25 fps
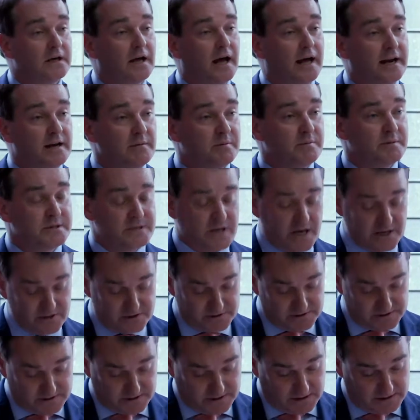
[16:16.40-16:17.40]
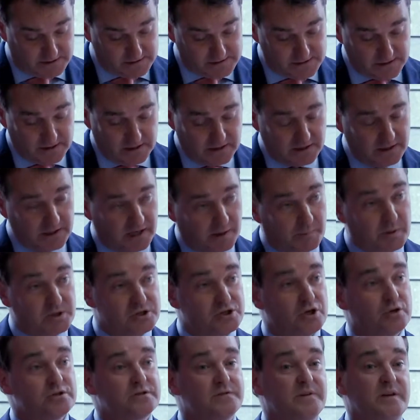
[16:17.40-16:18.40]
and implementation skills? And
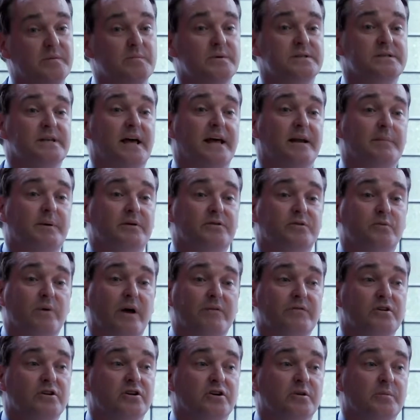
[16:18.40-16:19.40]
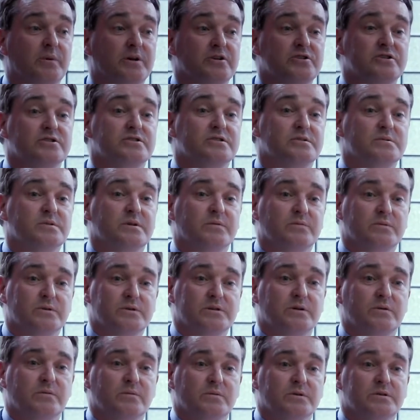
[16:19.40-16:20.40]
what Josephine was saying about the revenue commissioners
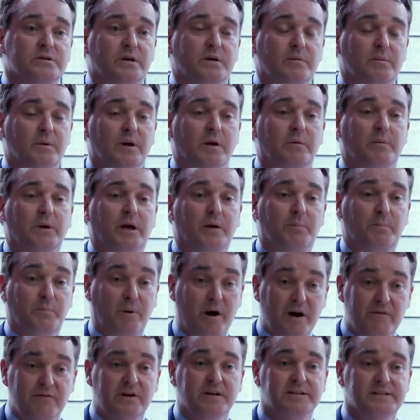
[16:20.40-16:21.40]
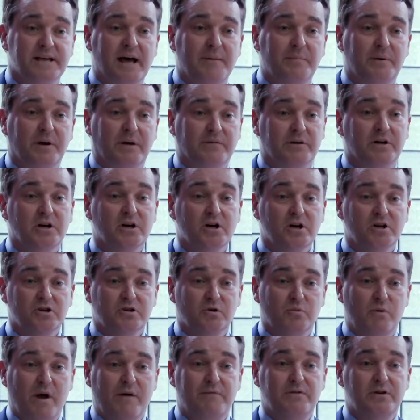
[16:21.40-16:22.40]
was a perfect example of it.
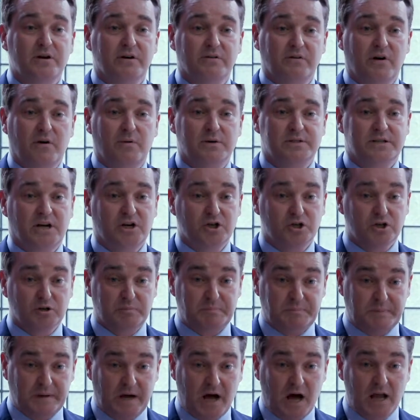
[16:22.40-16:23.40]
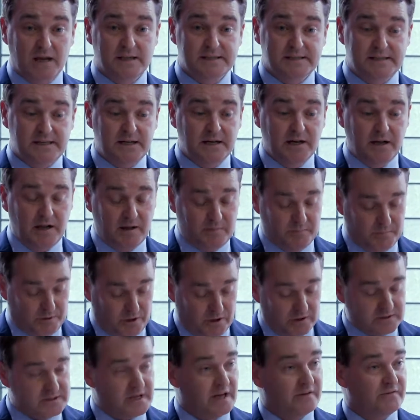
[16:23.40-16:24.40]
The revenue have always had good policy, but
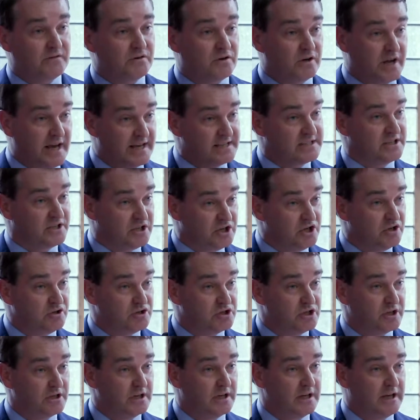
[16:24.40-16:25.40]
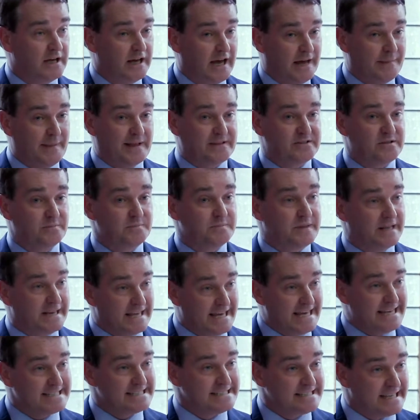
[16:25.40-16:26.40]
also have good execution. And that's something
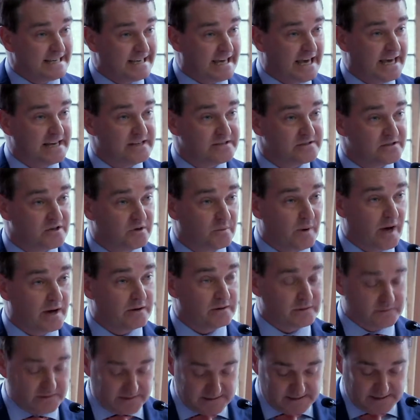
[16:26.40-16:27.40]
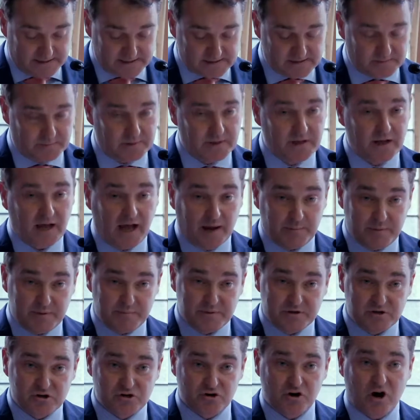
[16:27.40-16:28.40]
that isn't the case throughout the system. And we've
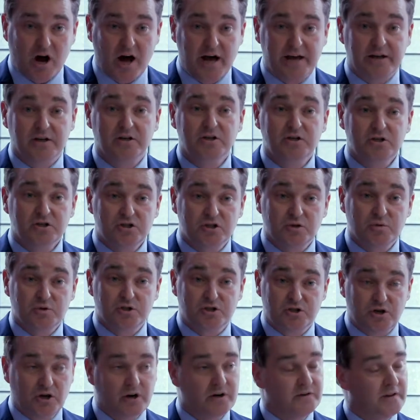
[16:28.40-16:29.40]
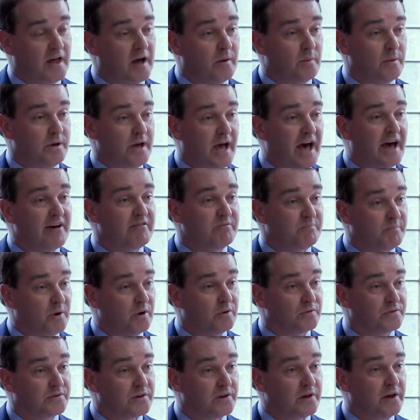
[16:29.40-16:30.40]
been trying to ensure that we have
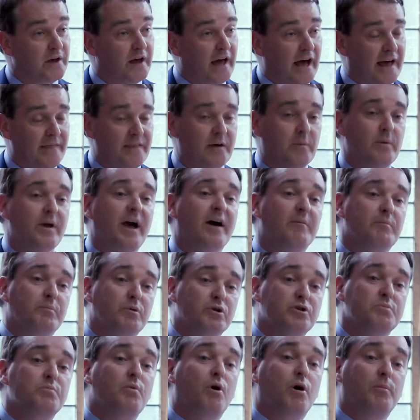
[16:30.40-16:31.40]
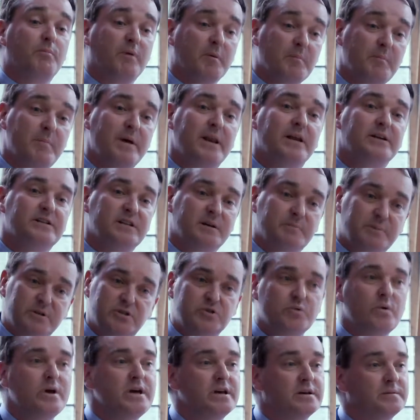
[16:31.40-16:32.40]
both, and that we have much more mobility
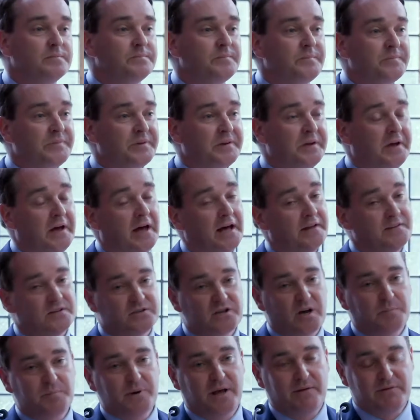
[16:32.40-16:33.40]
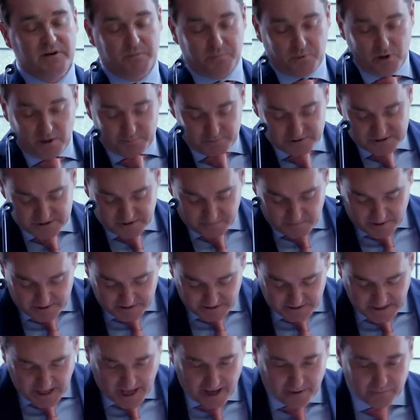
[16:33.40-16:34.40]
between. At the top level appointments
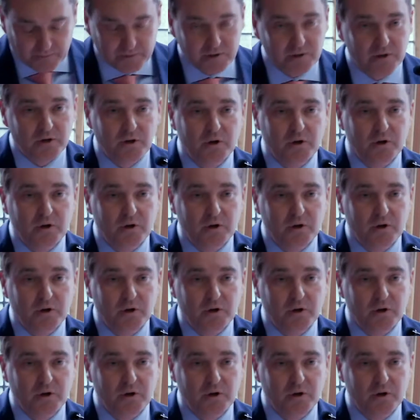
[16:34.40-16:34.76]
committee now,